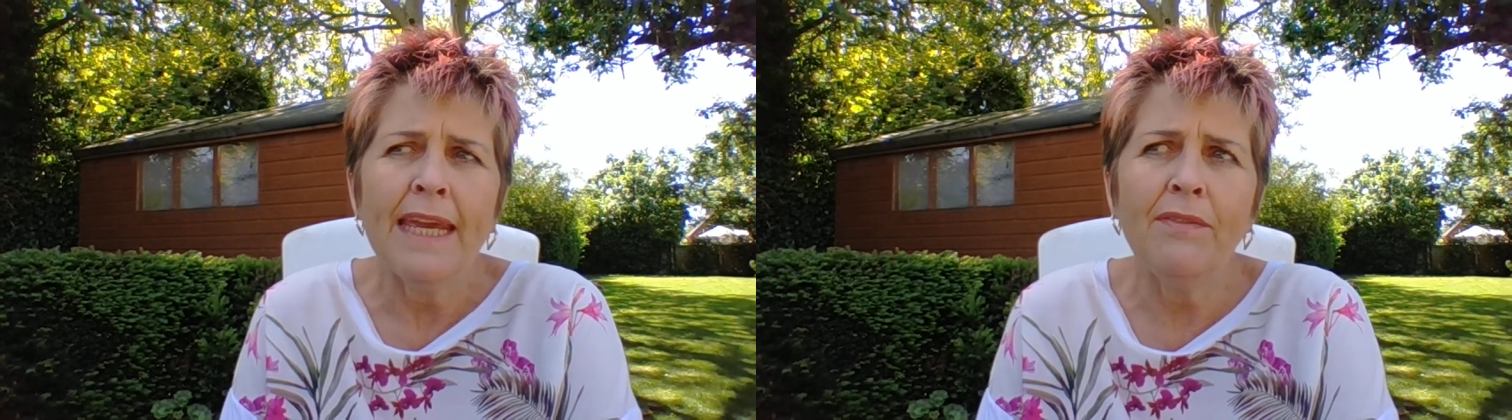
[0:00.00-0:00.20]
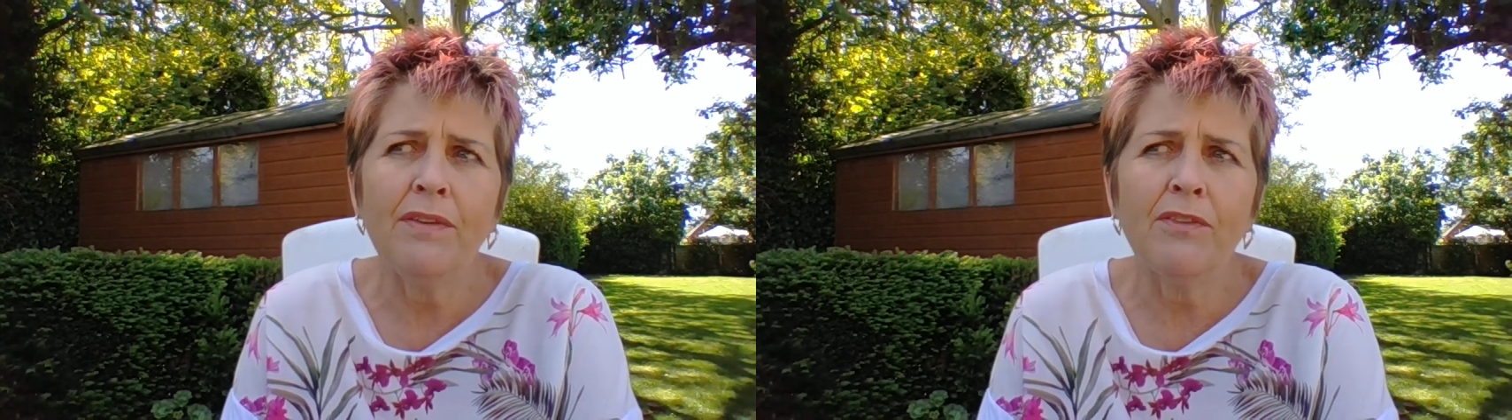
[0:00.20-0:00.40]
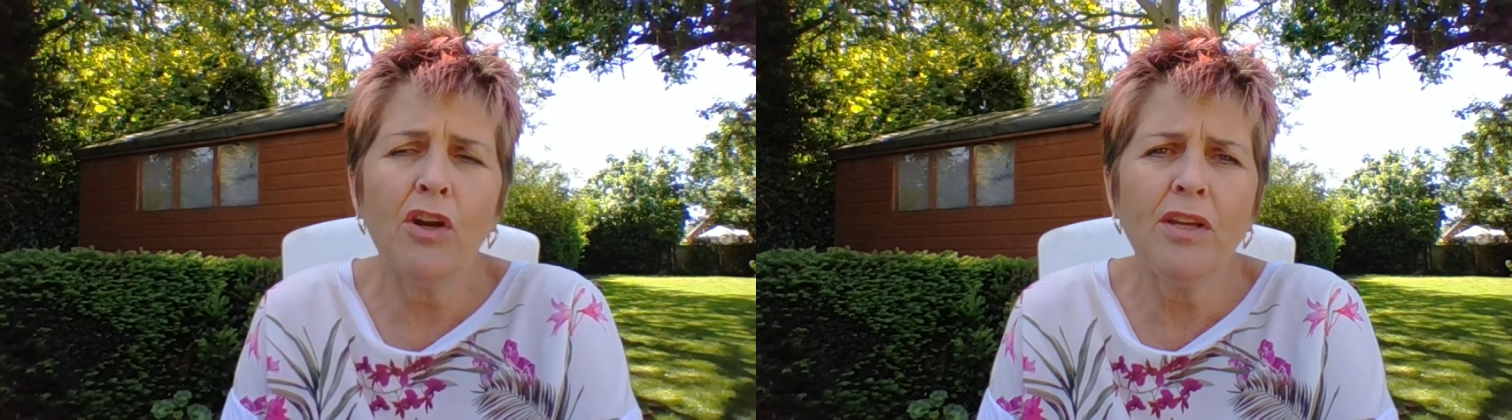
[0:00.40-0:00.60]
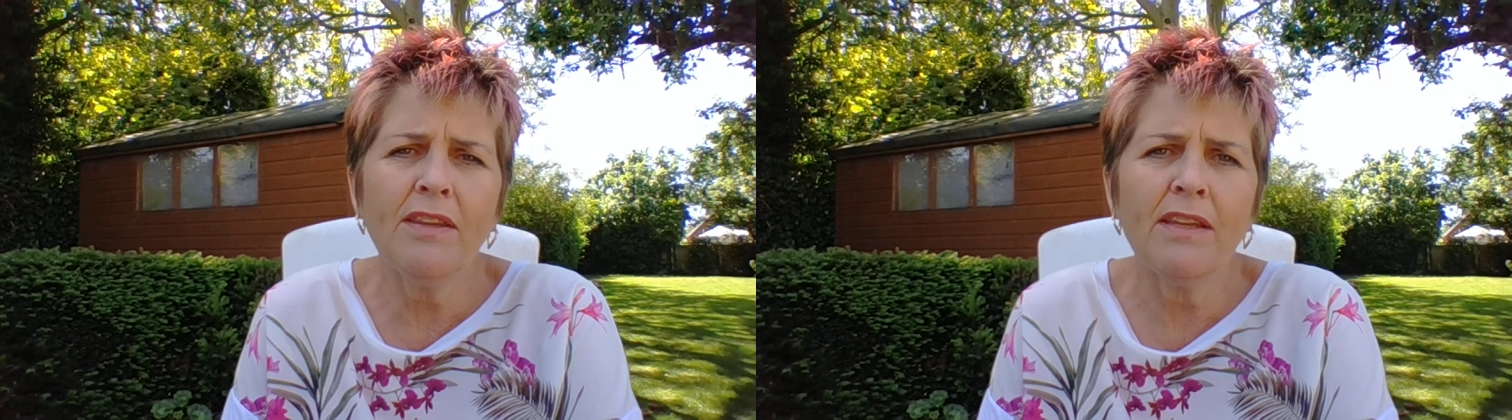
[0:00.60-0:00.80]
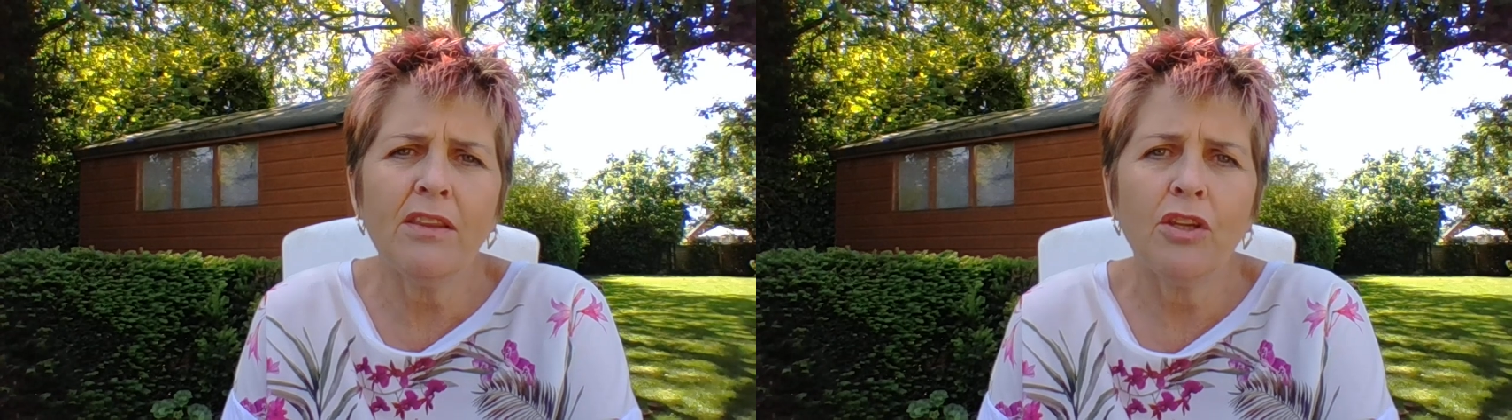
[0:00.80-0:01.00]
If you've got
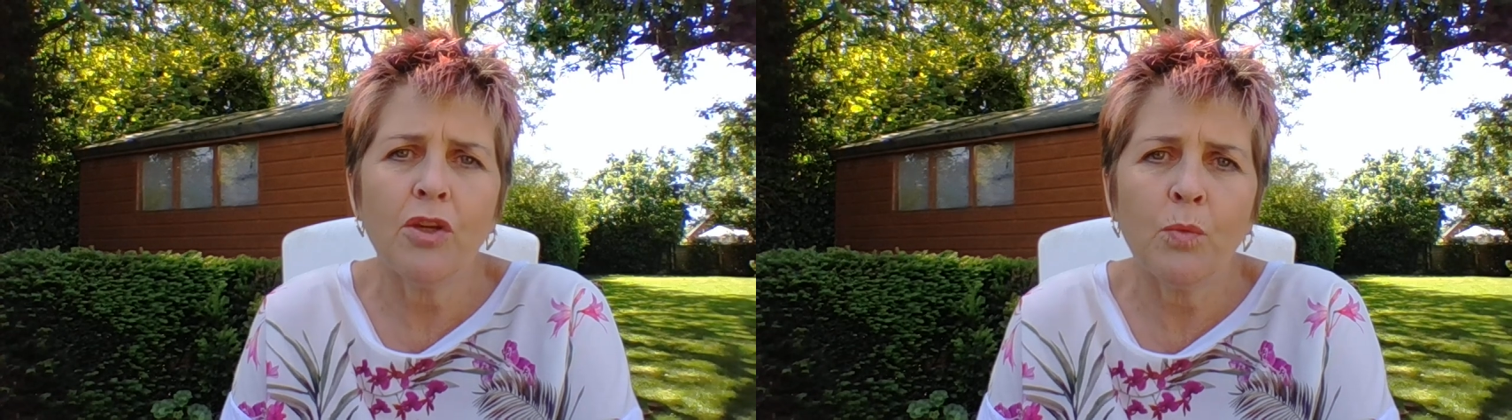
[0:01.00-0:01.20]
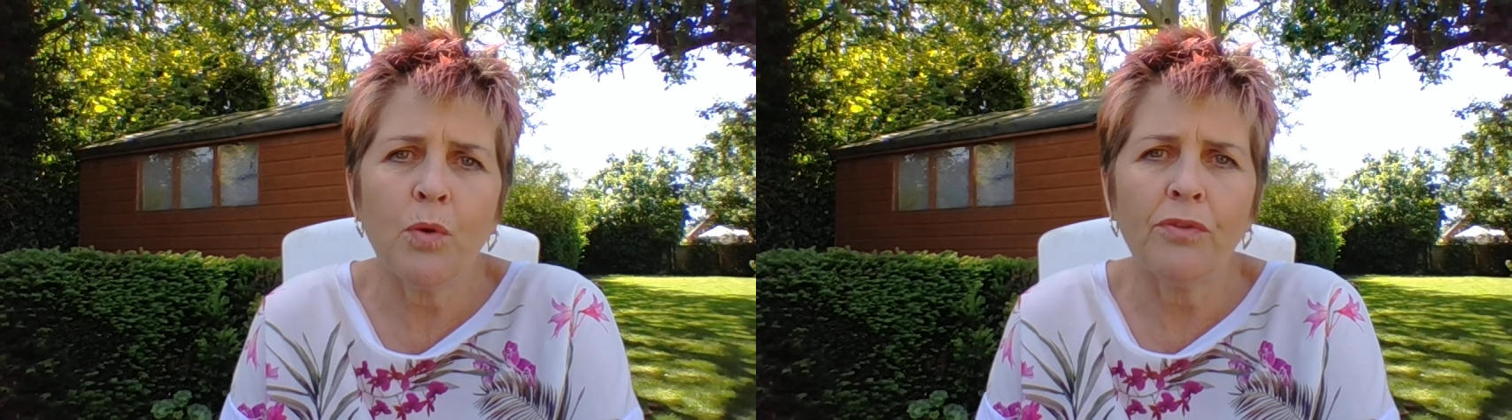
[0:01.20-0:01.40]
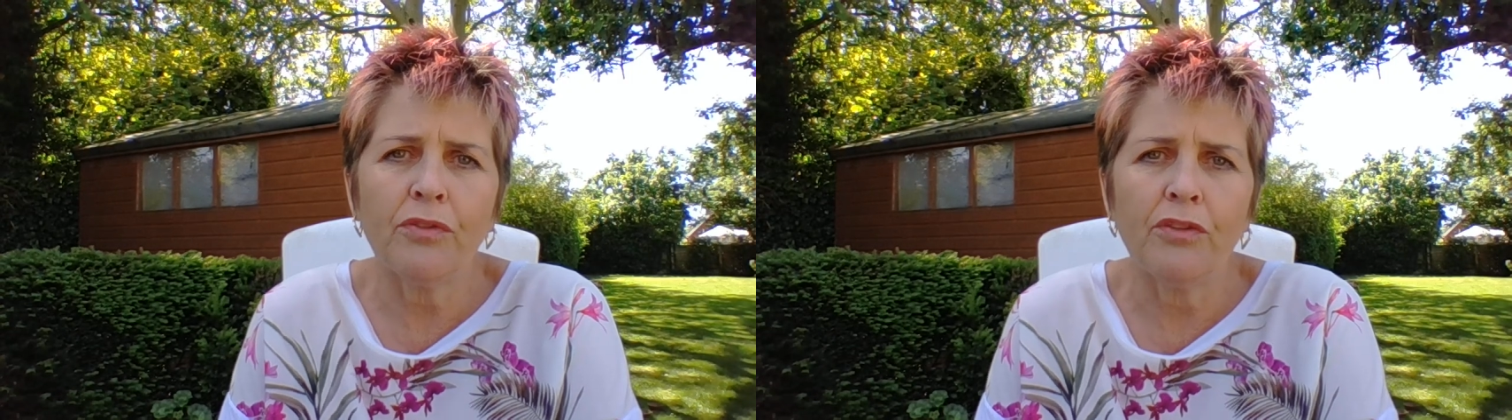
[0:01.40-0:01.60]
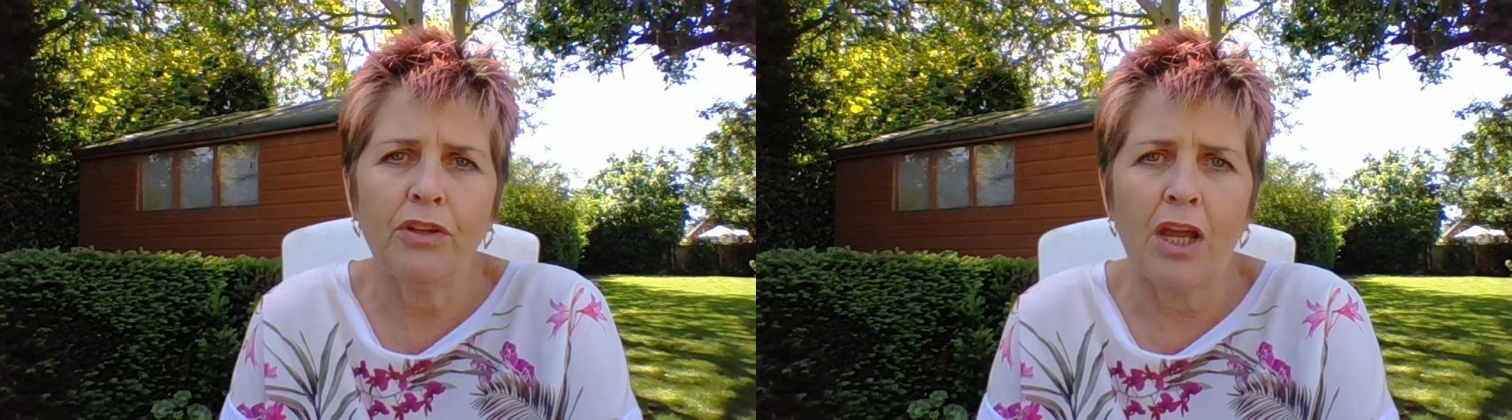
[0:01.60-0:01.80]
anything that you want to